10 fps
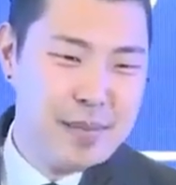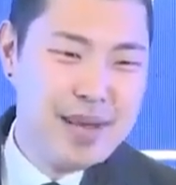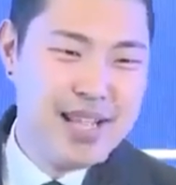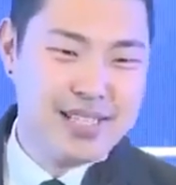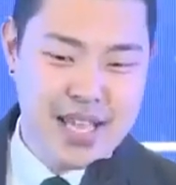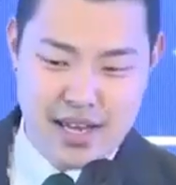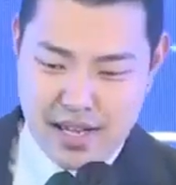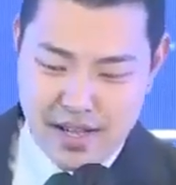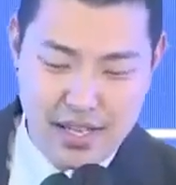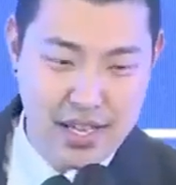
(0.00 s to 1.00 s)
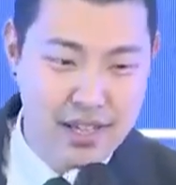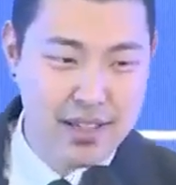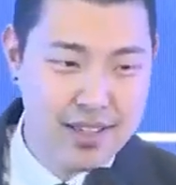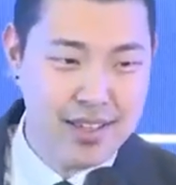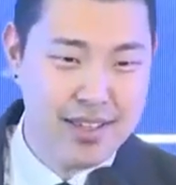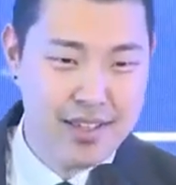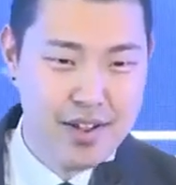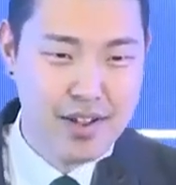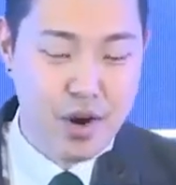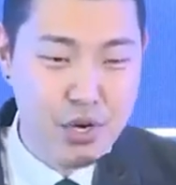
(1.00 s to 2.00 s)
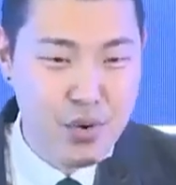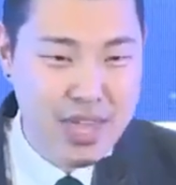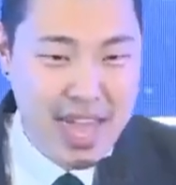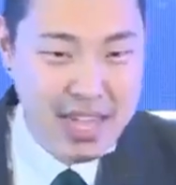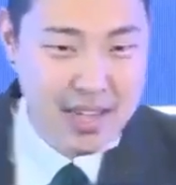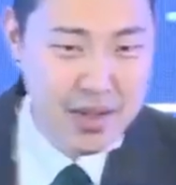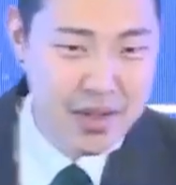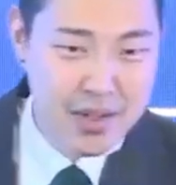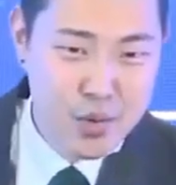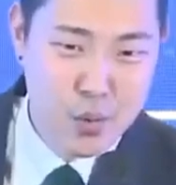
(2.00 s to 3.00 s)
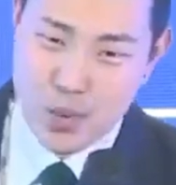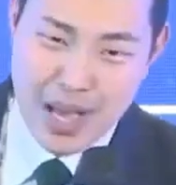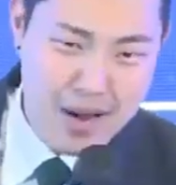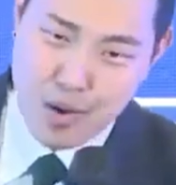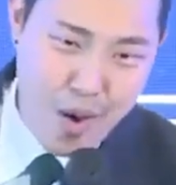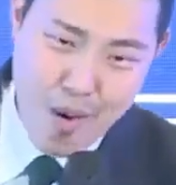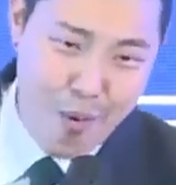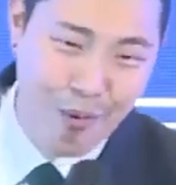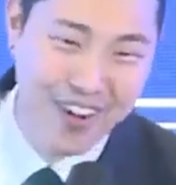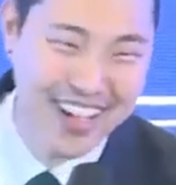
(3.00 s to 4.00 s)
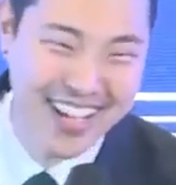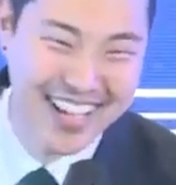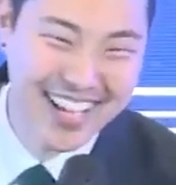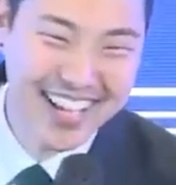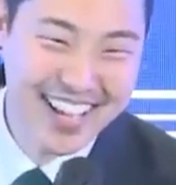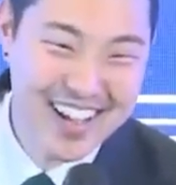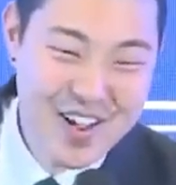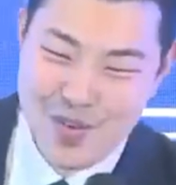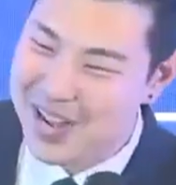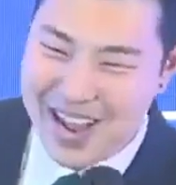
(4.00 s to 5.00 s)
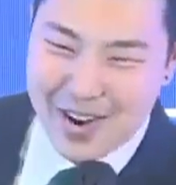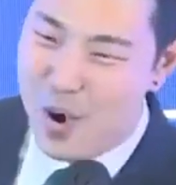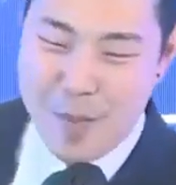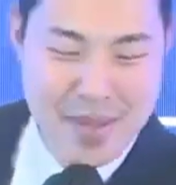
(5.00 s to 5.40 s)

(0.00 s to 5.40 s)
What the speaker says: But I said, honey, are you okay? We gotta go. We gotta go